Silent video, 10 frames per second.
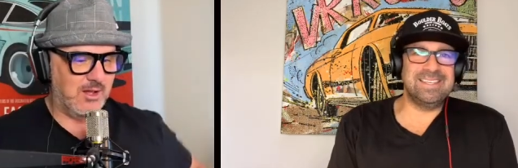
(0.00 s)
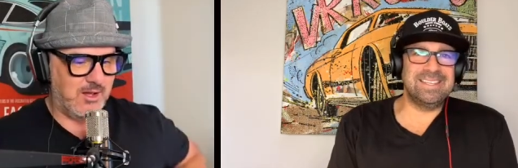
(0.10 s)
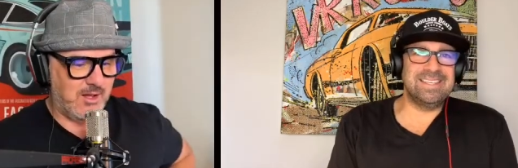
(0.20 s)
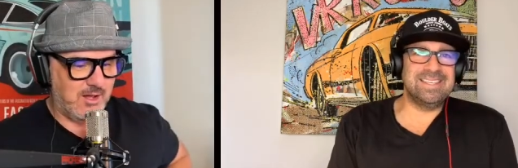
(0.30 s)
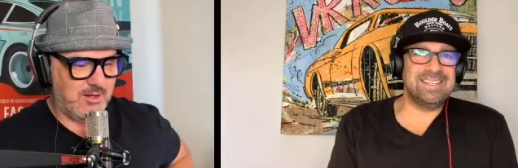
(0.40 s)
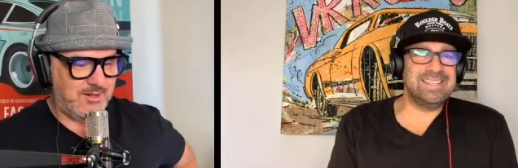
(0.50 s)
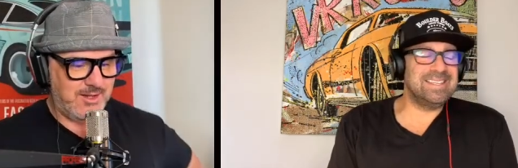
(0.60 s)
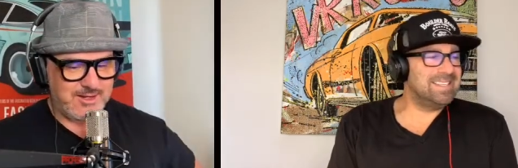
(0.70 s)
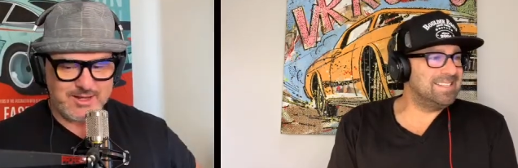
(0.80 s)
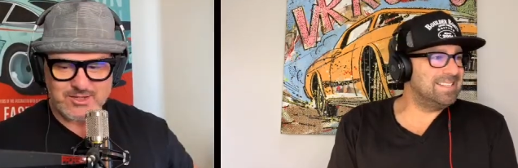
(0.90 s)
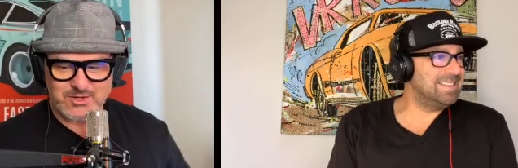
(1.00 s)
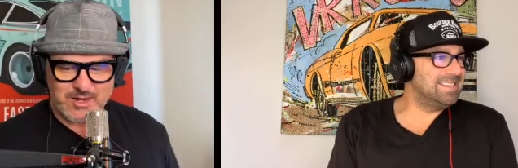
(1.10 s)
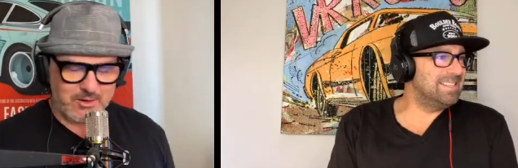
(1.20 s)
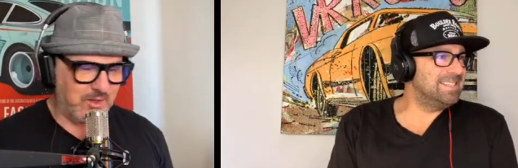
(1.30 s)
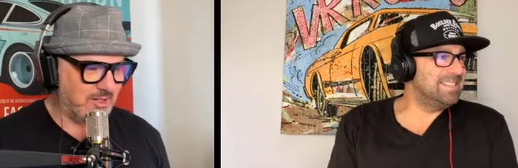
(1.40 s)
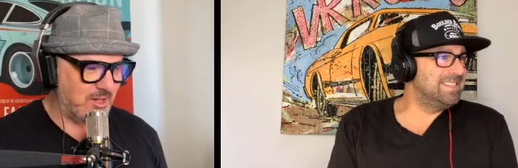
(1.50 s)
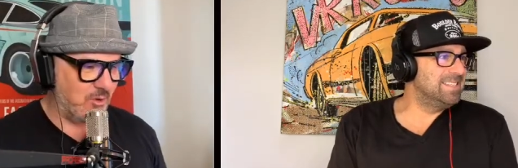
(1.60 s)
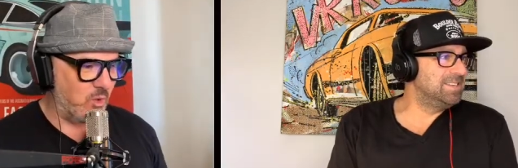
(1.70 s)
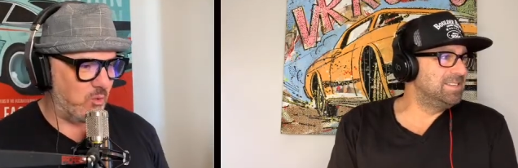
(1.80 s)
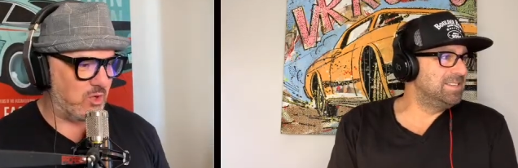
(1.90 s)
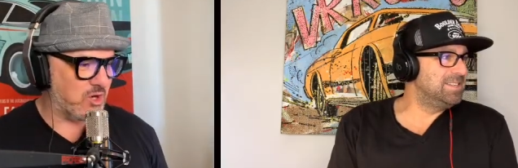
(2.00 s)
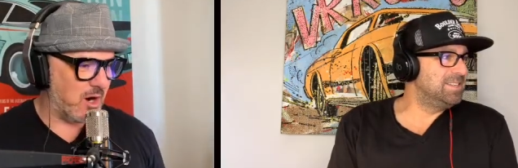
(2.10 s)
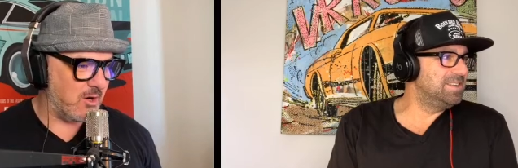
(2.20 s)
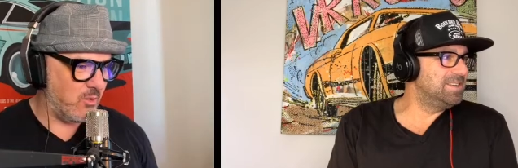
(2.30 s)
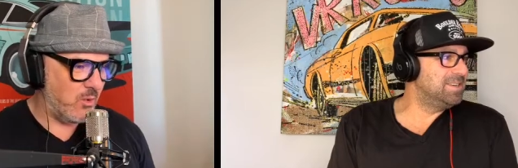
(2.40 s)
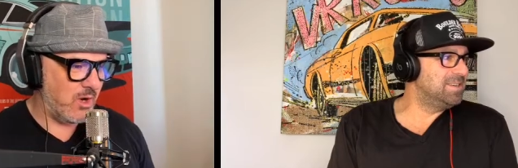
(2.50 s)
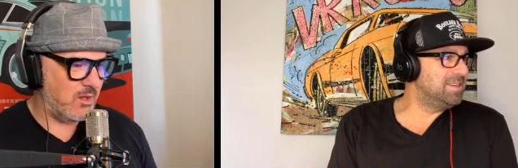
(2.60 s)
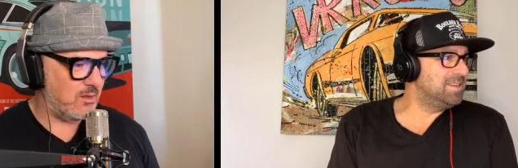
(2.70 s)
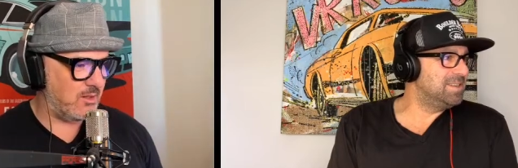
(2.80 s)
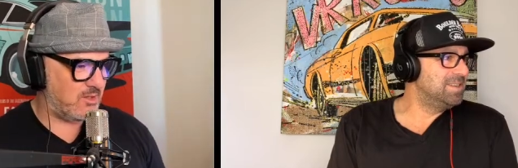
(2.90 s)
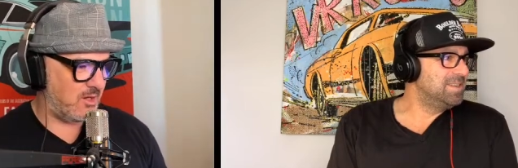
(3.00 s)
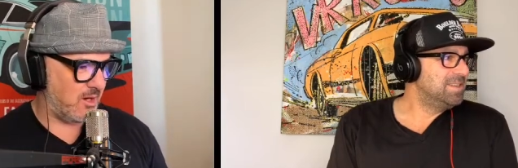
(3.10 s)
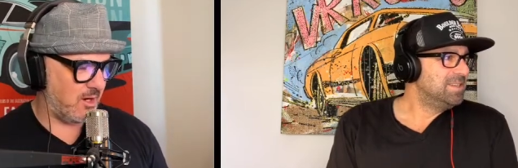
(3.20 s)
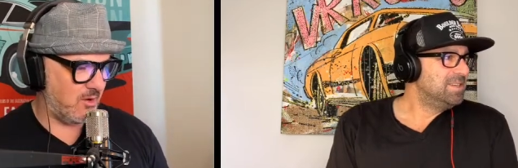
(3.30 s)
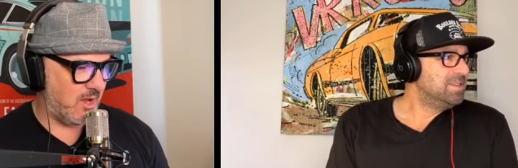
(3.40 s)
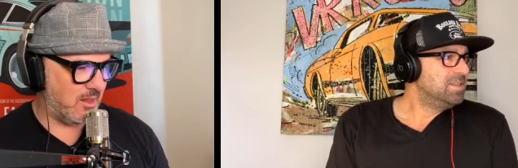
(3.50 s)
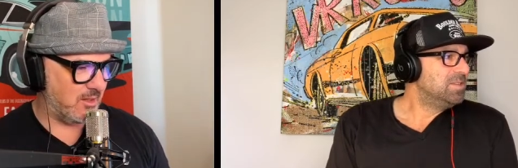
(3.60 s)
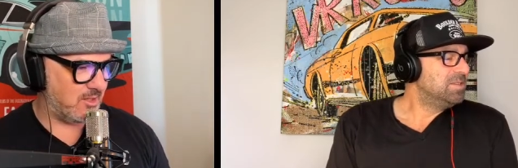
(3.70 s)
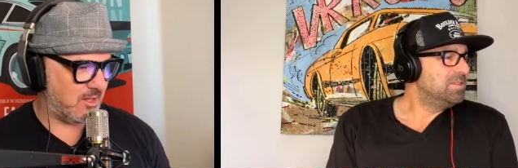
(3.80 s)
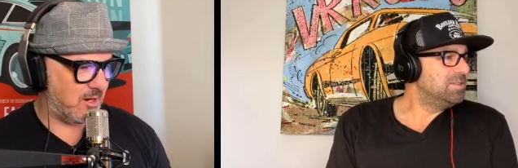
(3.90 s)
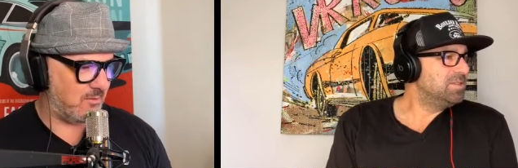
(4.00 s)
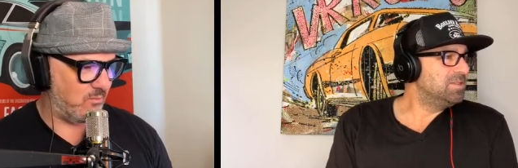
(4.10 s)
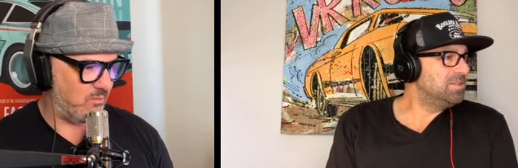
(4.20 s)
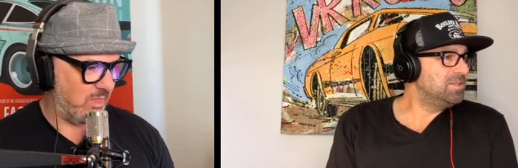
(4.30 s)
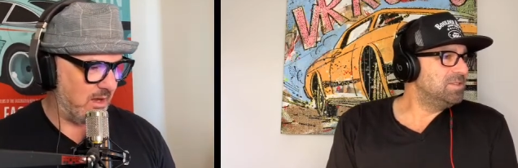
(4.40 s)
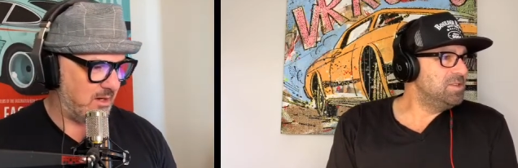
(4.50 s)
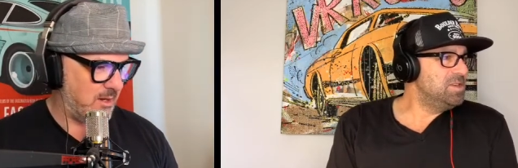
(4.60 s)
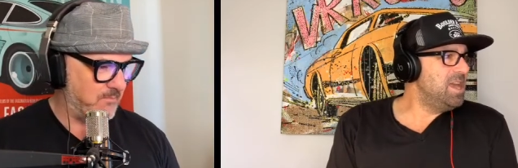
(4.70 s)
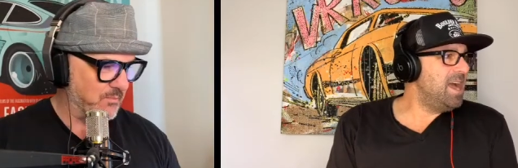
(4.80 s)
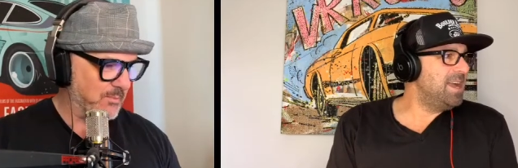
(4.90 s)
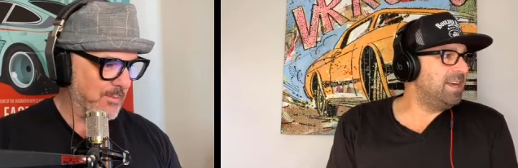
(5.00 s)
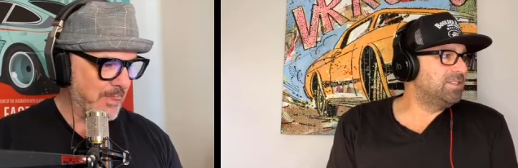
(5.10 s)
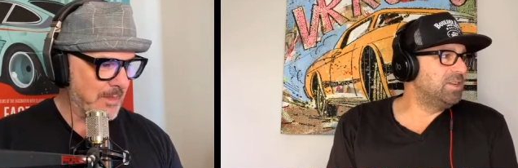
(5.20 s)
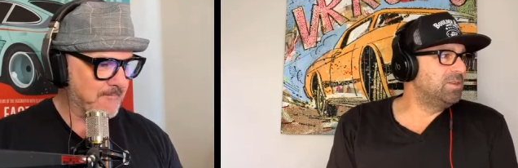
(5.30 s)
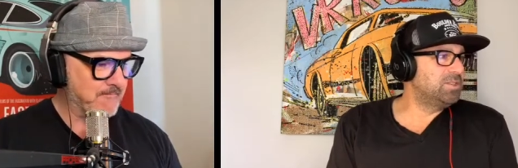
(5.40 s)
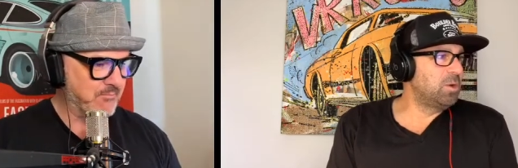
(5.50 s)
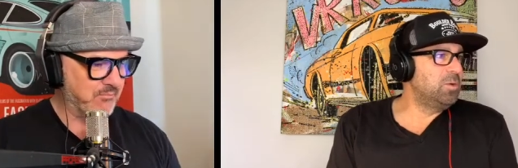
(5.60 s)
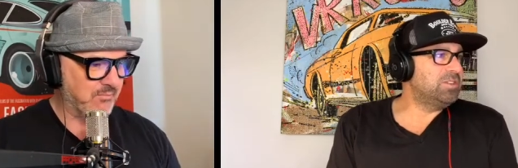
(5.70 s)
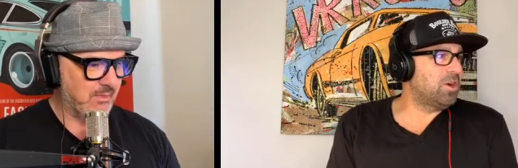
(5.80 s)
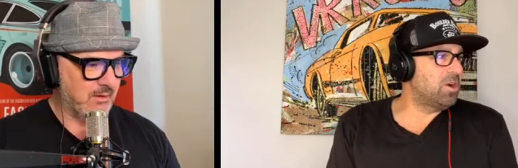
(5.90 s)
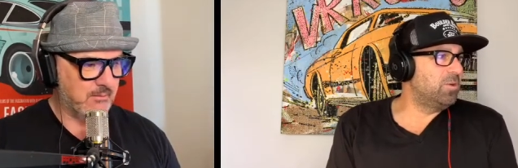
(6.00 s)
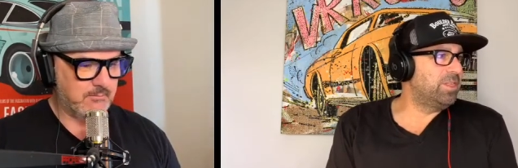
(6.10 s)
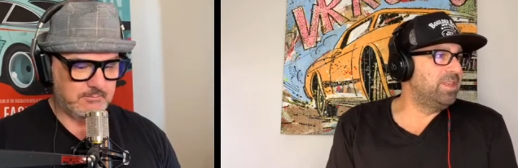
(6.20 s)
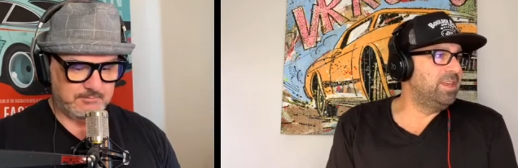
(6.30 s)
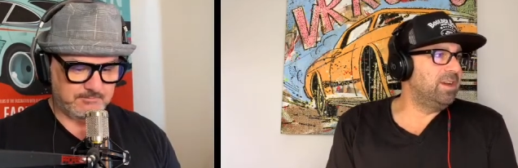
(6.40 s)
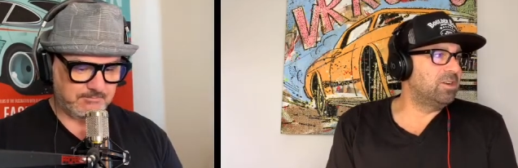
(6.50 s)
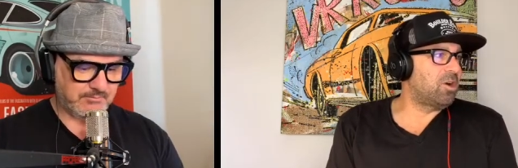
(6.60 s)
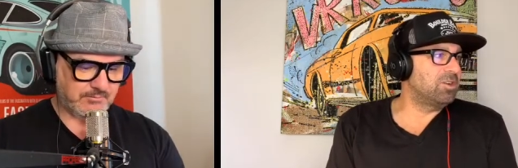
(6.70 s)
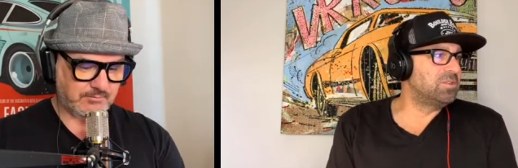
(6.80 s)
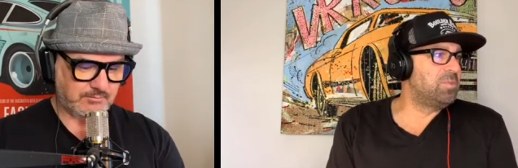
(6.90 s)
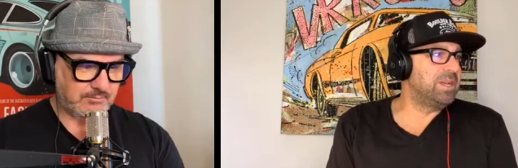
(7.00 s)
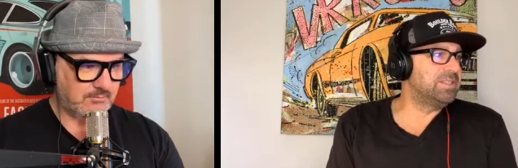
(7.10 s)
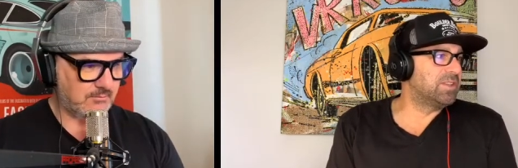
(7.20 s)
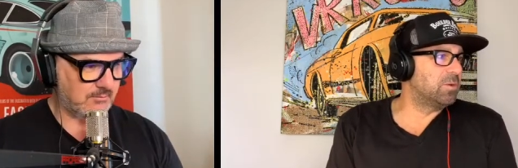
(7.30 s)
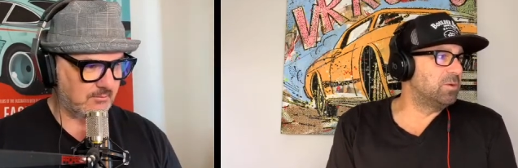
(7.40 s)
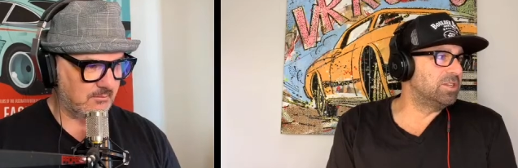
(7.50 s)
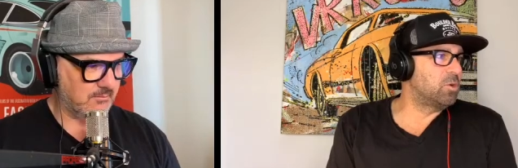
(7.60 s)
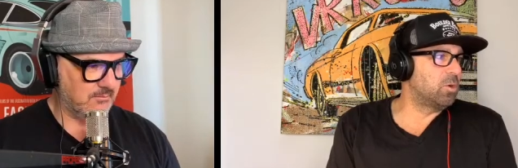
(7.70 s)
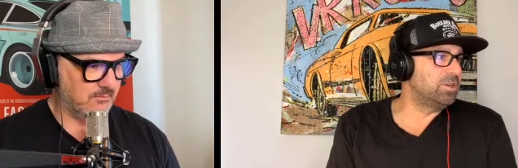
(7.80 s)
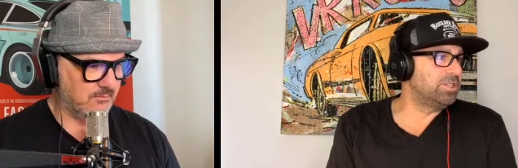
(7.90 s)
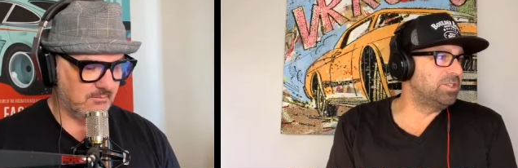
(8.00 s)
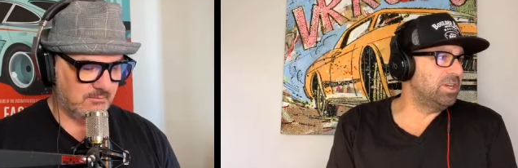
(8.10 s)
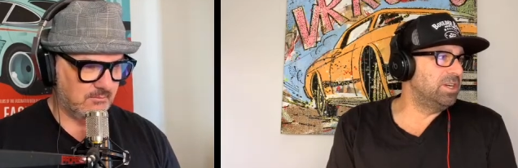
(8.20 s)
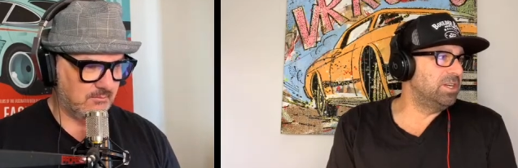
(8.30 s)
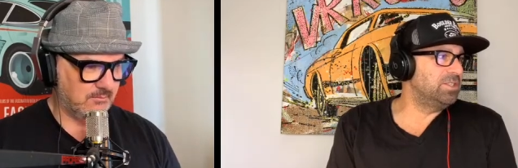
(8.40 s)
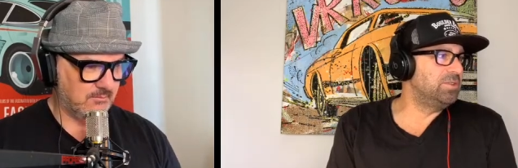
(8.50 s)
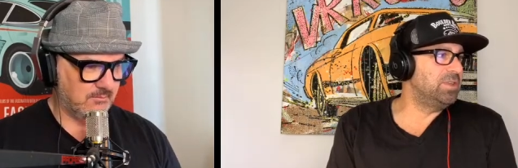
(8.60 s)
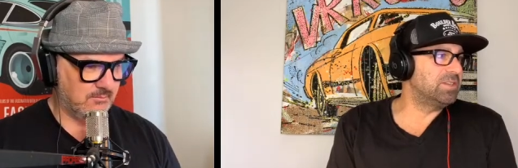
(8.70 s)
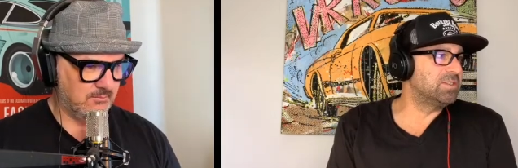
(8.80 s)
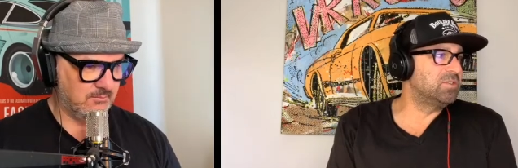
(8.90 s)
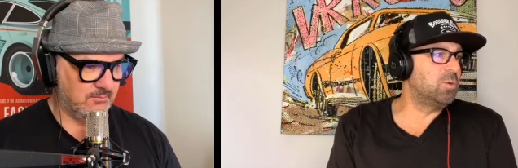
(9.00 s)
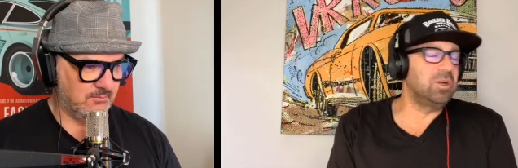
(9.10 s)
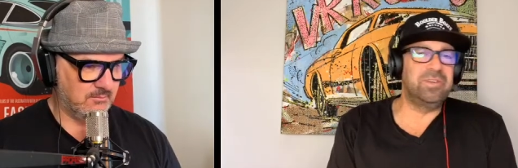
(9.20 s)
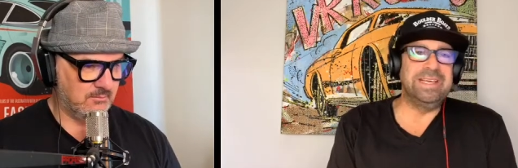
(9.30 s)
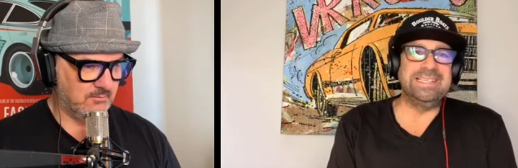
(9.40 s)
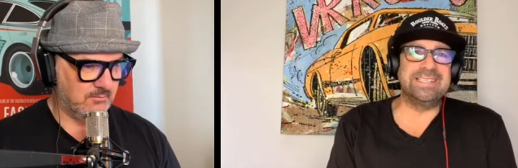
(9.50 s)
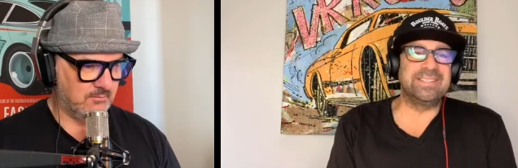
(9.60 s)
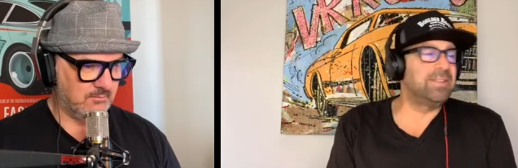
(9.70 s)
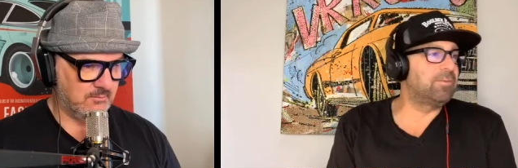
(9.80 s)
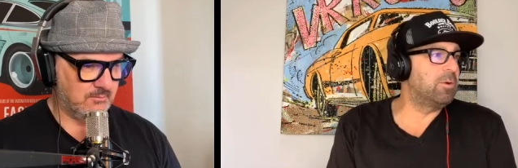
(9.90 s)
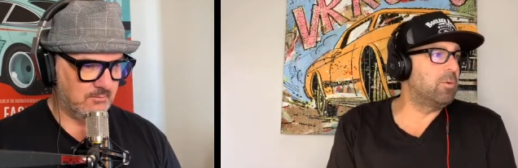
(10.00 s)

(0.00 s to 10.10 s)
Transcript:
Speaker 1: uh, did yesterday. Let's. Uh, which car do we want to? Let's see. You're going to go down the list there. Uh, yeah, yeah. So so we
Speaker 2: started with the on cars and bids. There was a gorgeous uh, 2012 E63